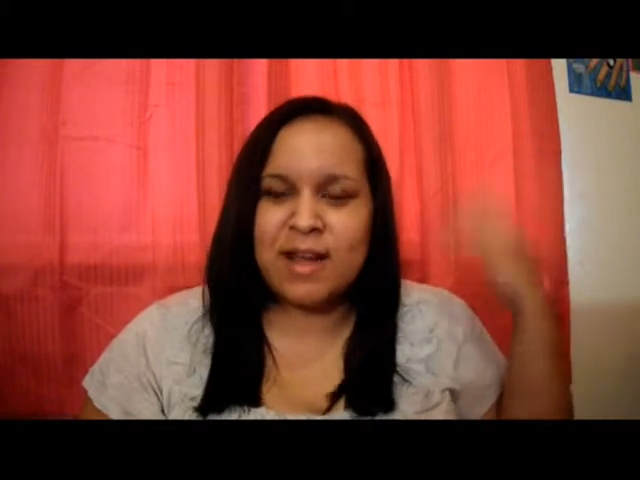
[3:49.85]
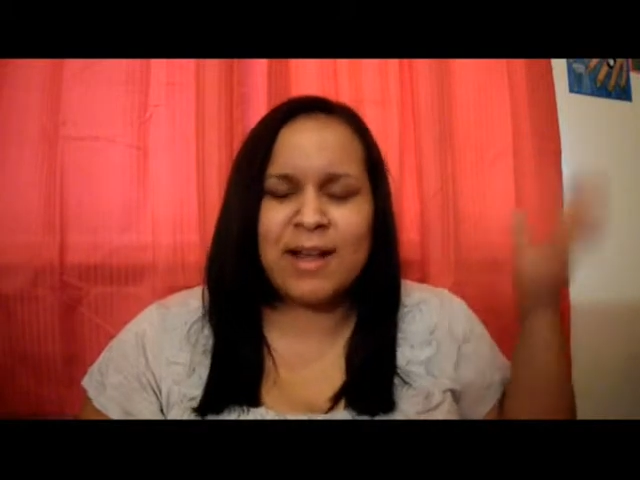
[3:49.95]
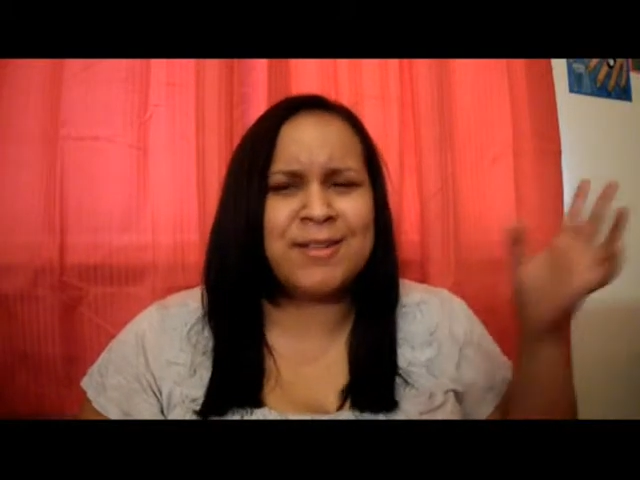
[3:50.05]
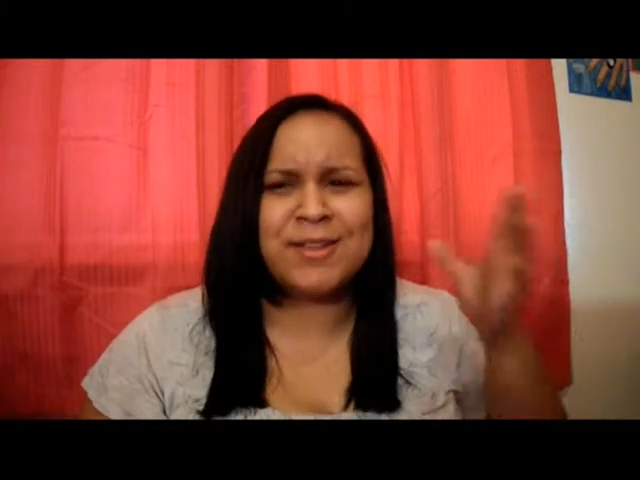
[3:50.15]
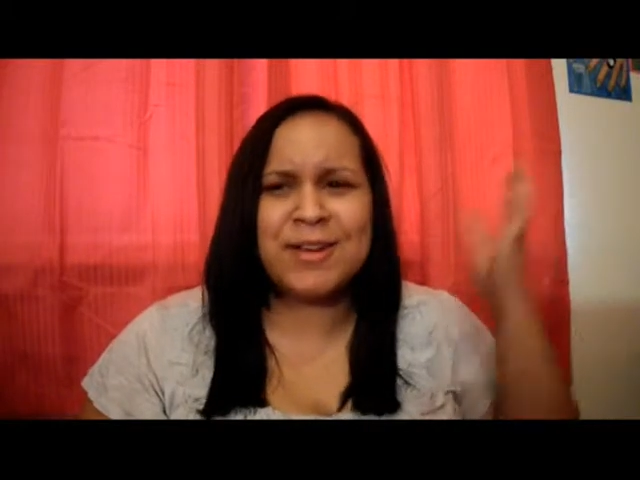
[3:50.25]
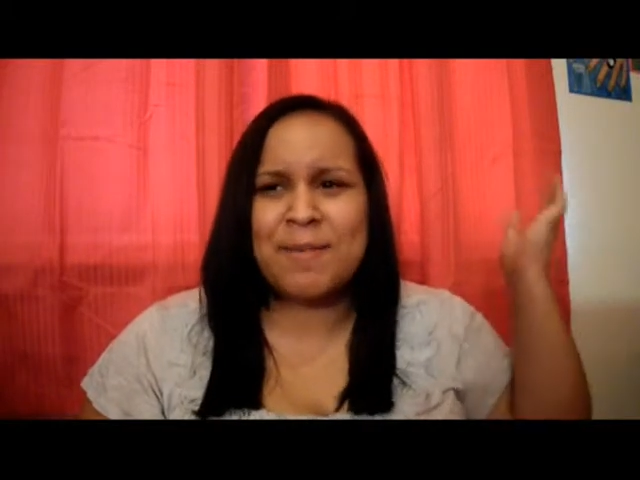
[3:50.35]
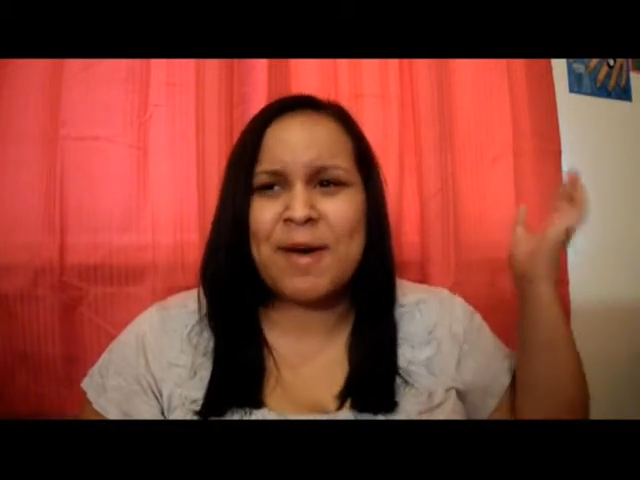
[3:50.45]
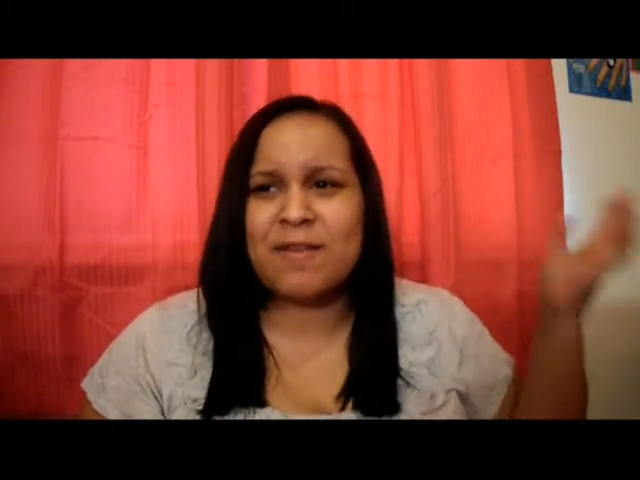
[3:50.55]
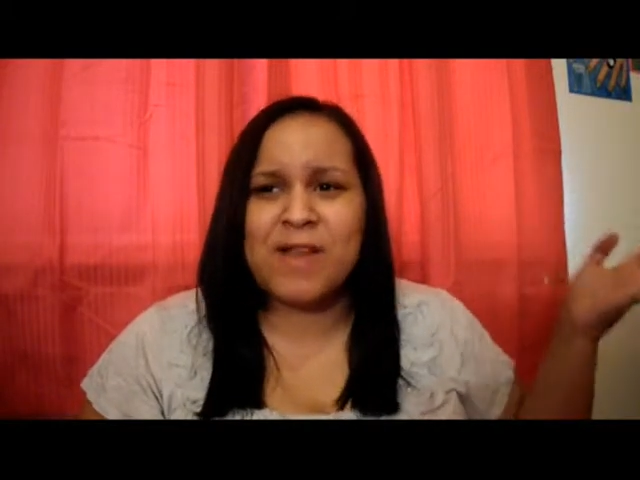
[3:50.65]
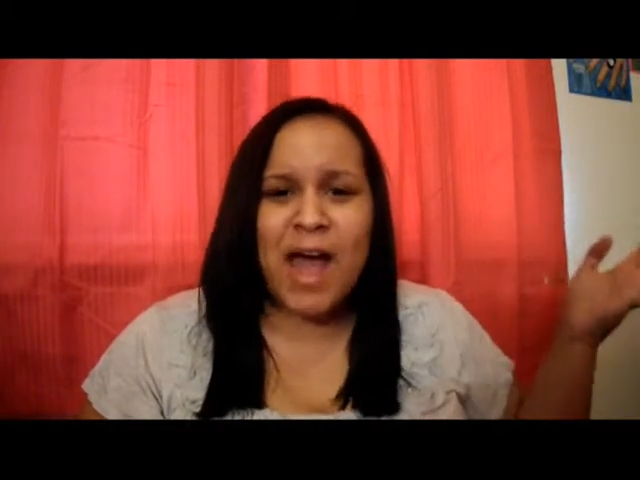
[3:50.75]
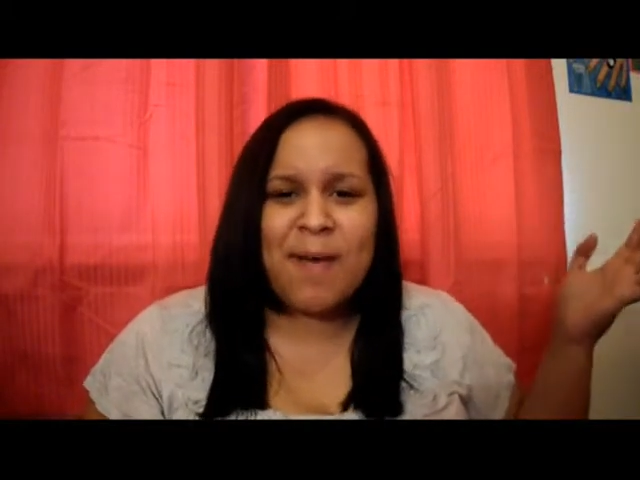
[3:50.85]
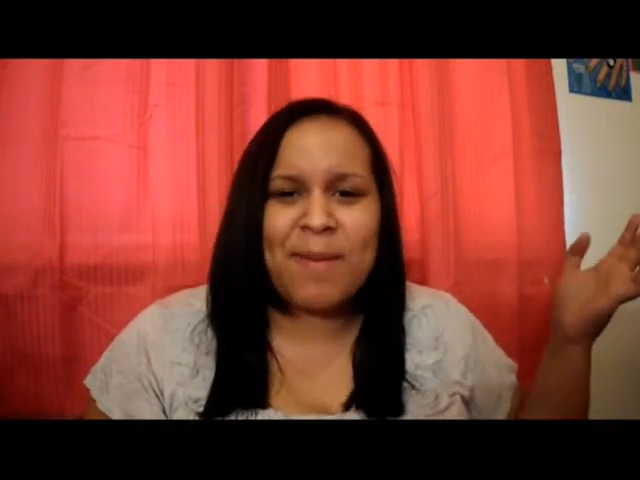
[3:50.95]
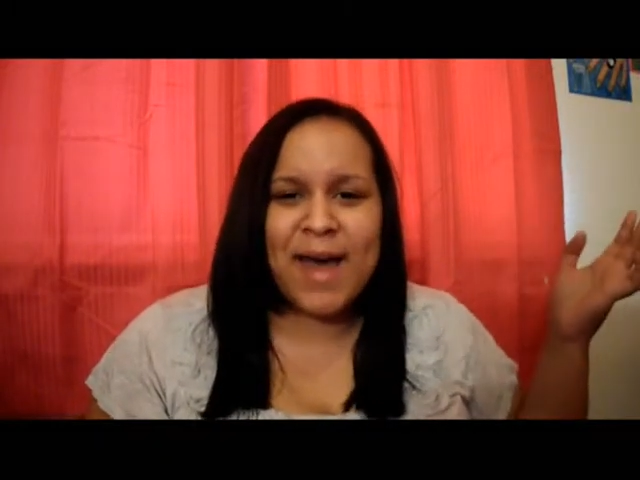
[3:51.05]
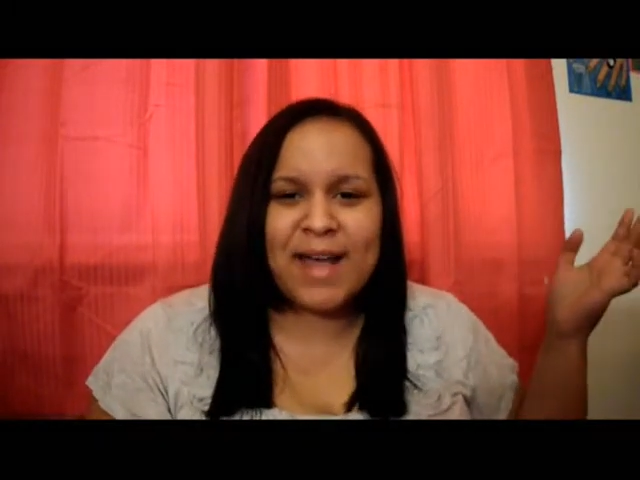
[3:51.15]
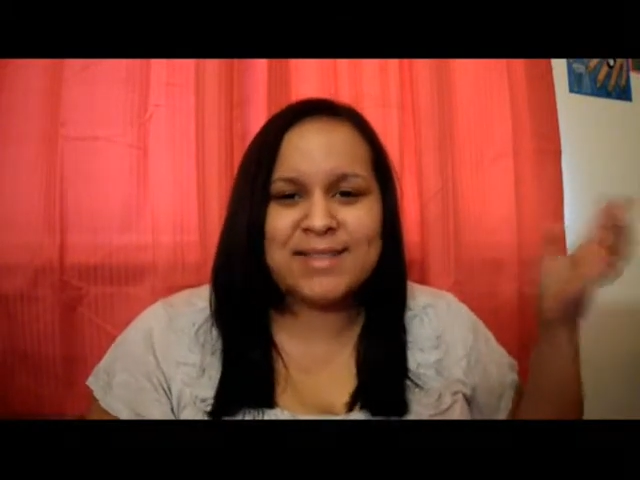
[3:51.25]
a certain amount of time
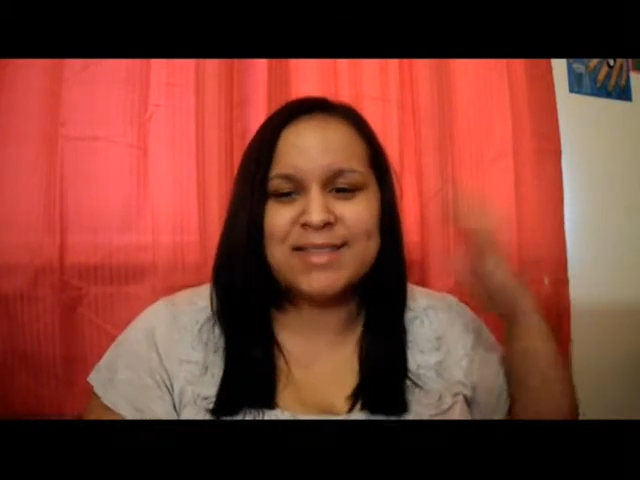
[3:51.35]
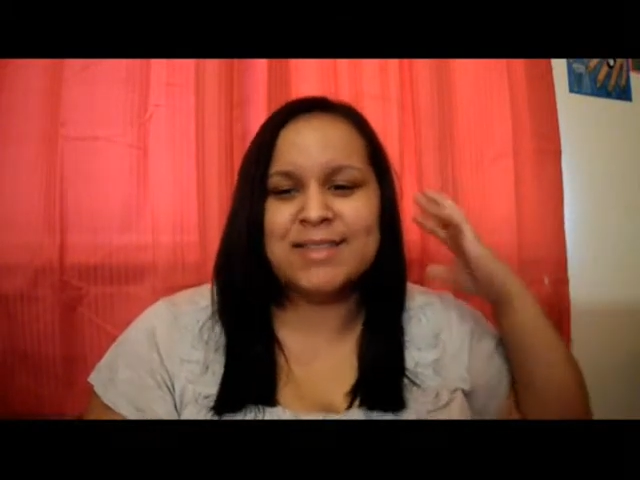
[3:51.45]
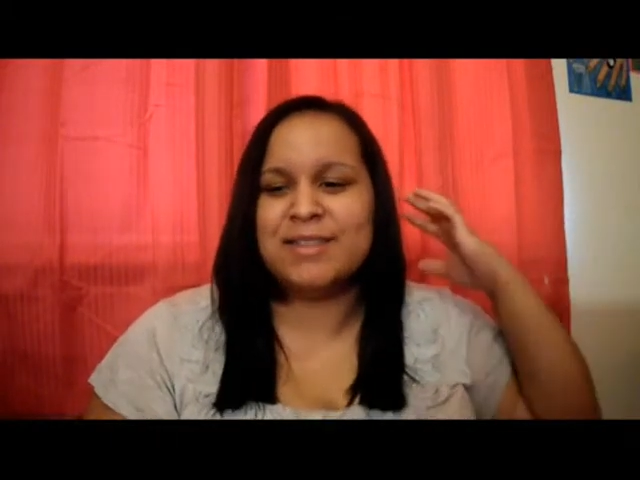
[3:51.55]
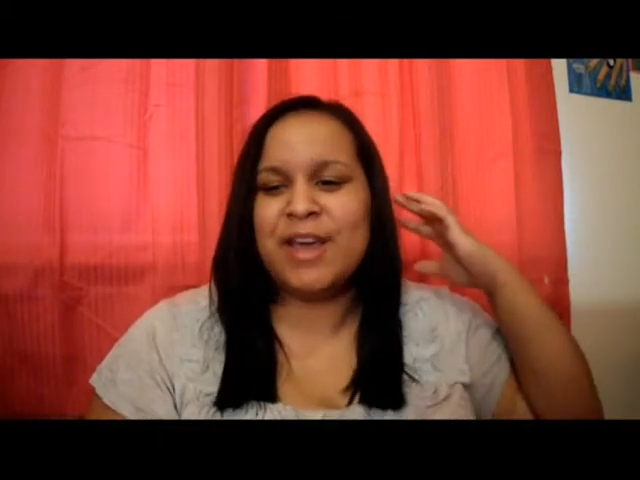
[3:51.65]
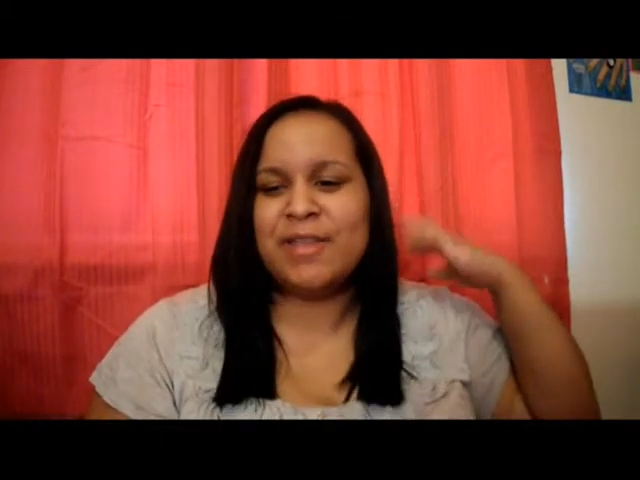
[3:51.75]
passes,